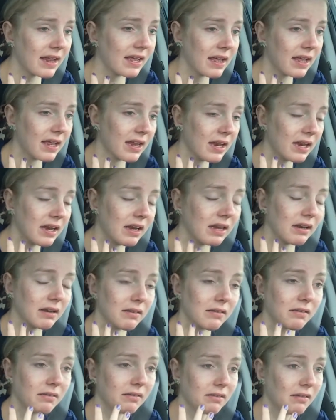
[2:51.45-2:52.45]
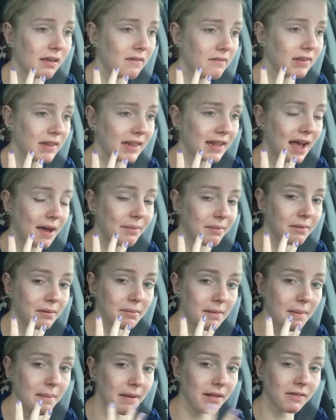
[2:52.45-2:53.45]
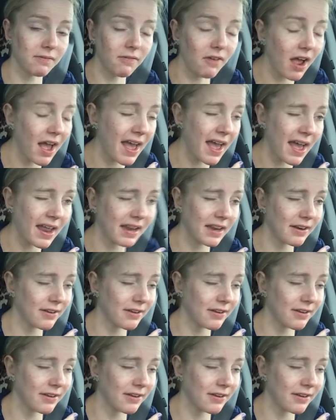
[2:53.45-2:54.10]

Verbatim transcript: and everything that happened with my best friend,